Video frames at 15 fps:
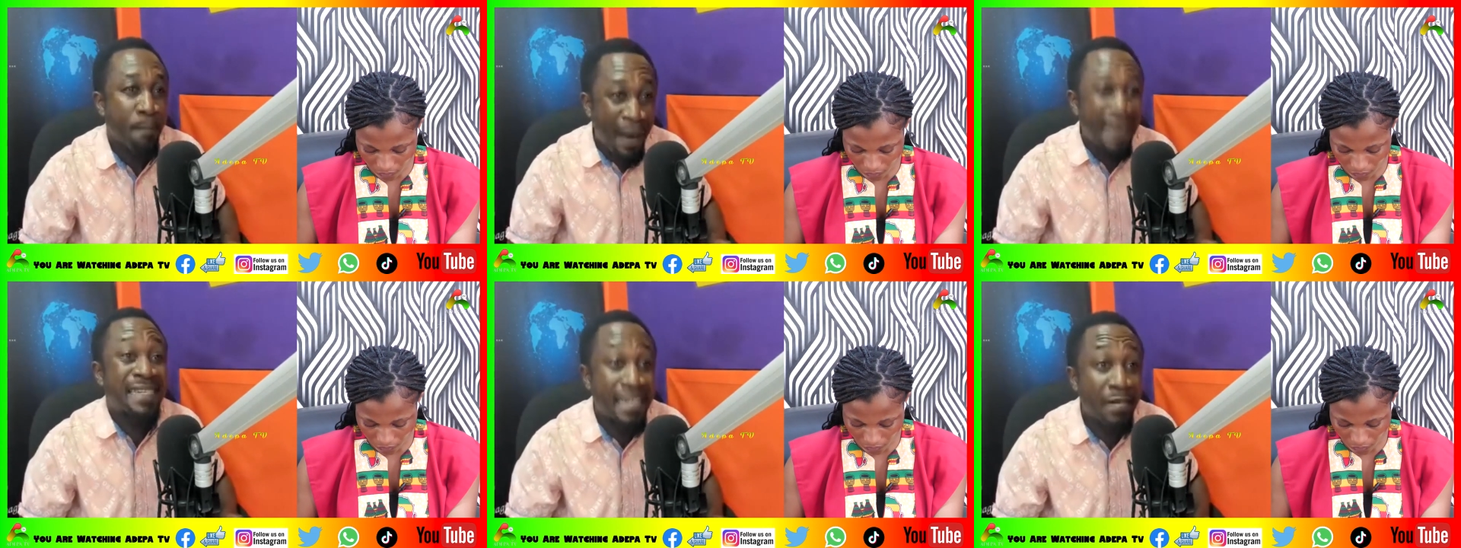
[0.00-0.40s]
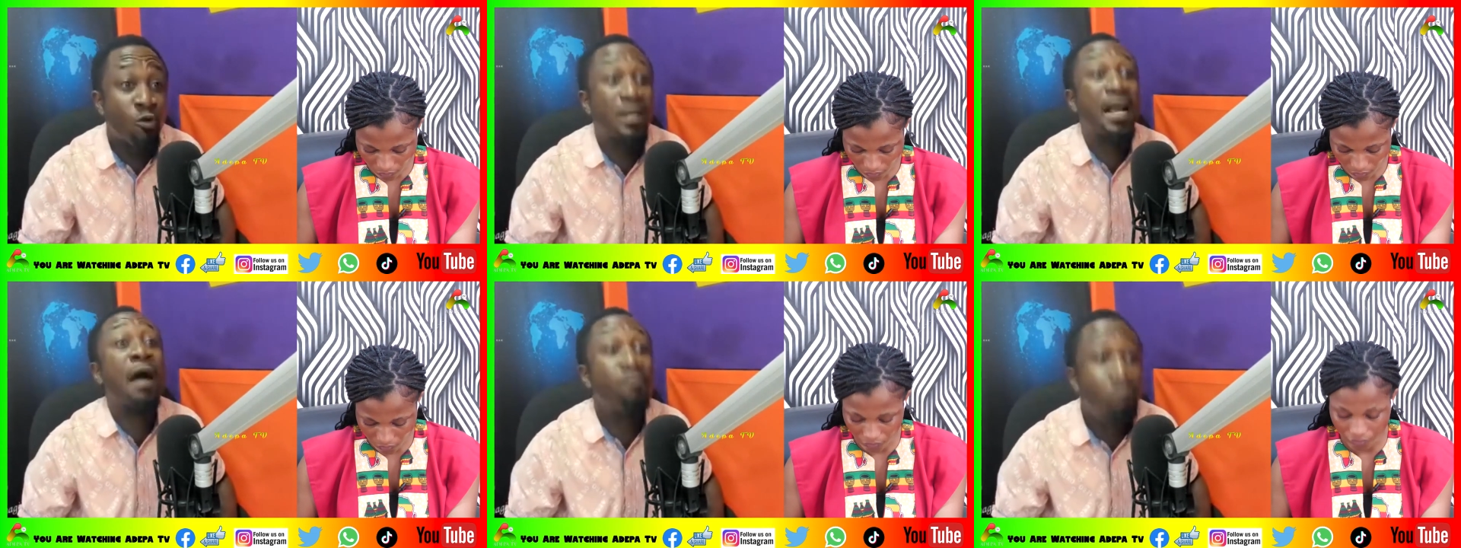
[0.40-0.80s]

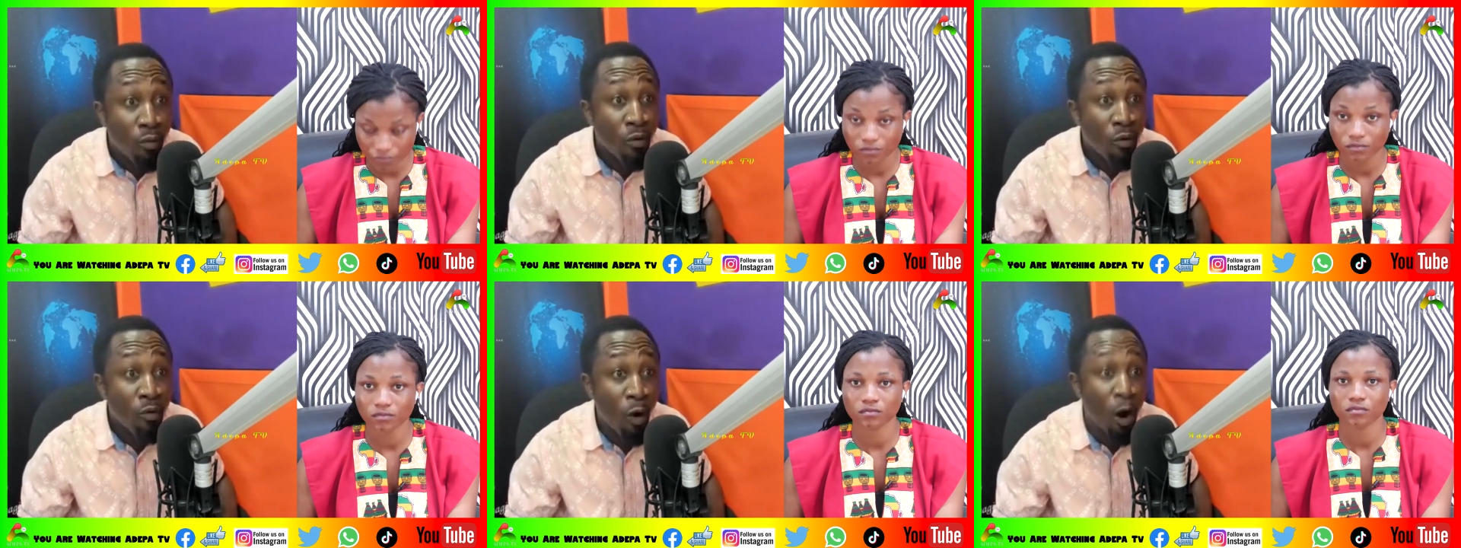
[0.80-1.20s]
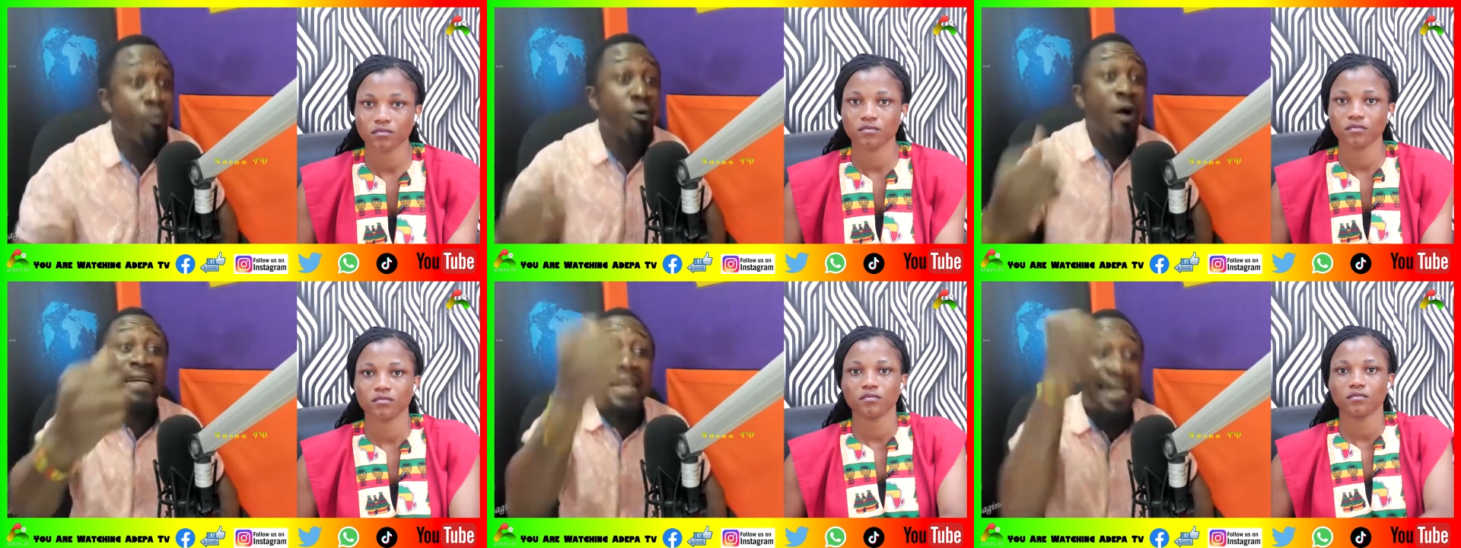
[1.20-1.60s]
Speaker 1: Bashiru Gambo.
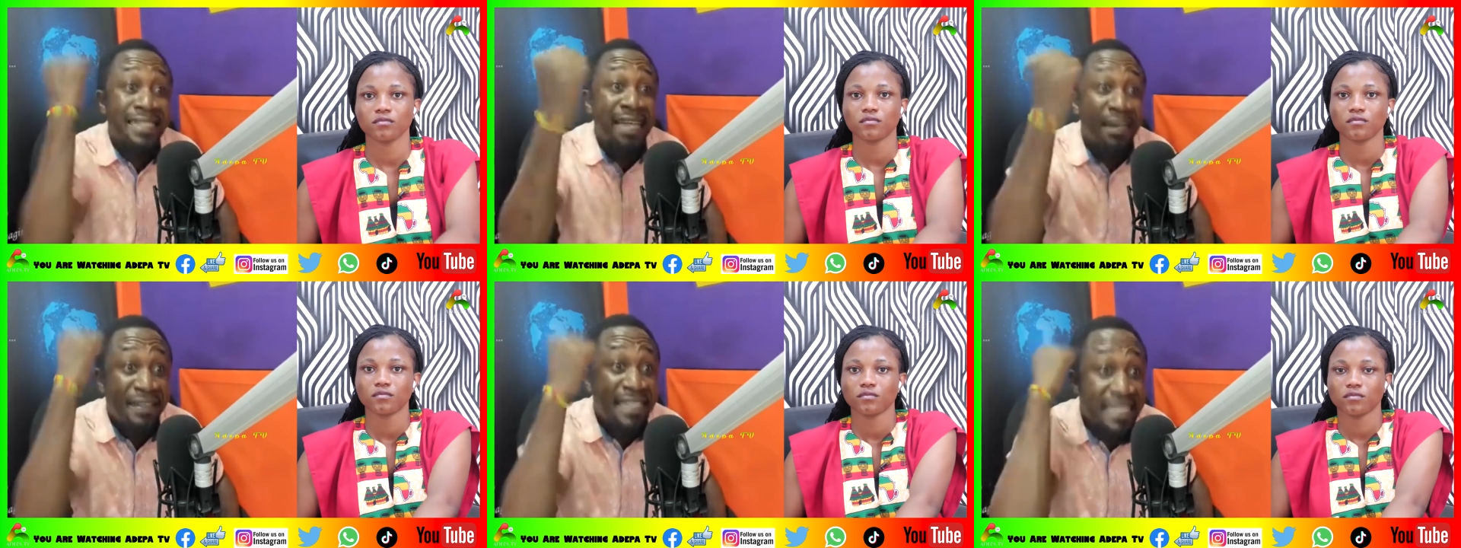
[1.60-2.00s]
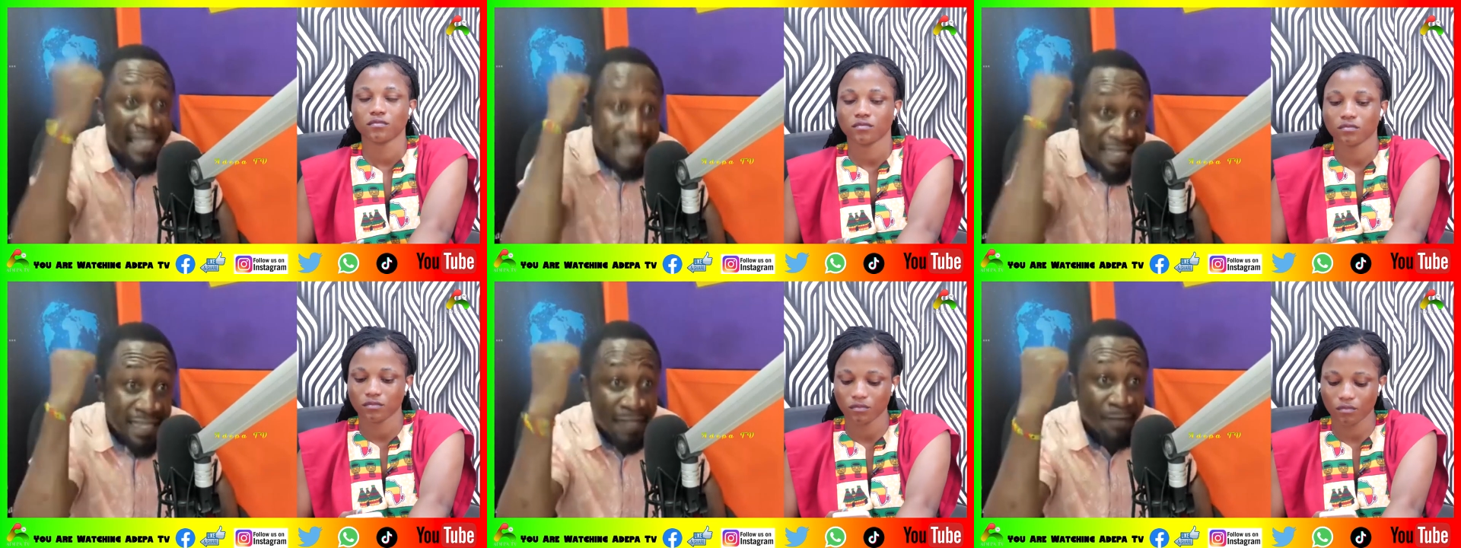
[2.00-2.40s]
Omo under
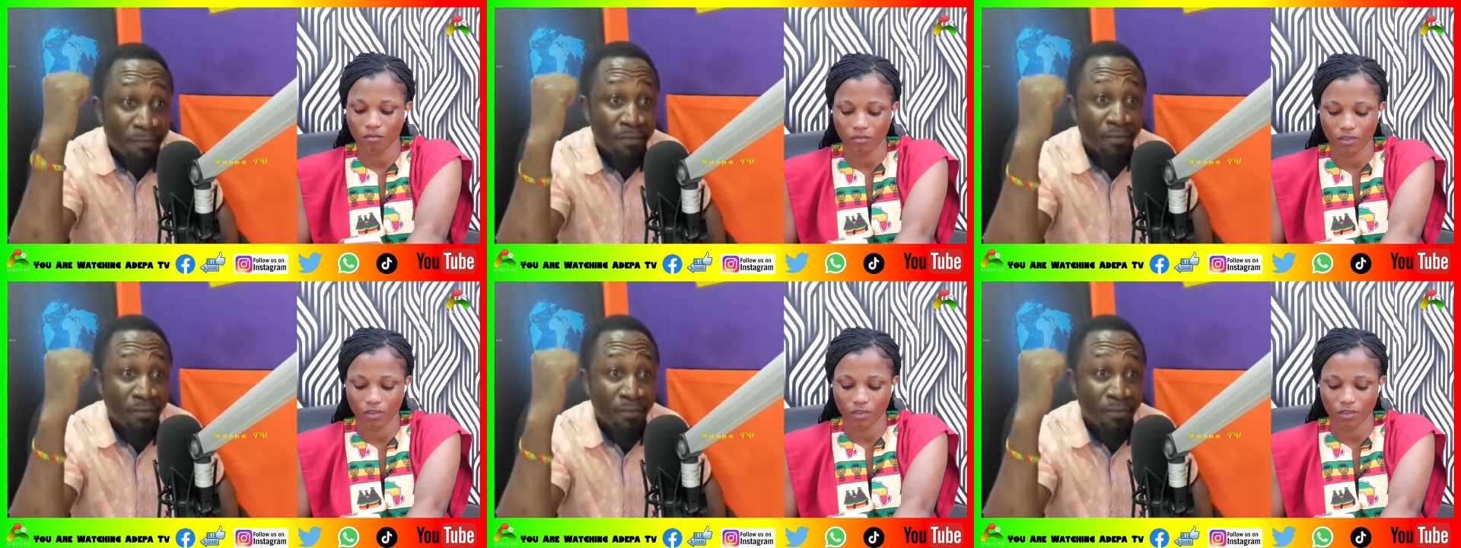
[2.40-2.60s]
seventeen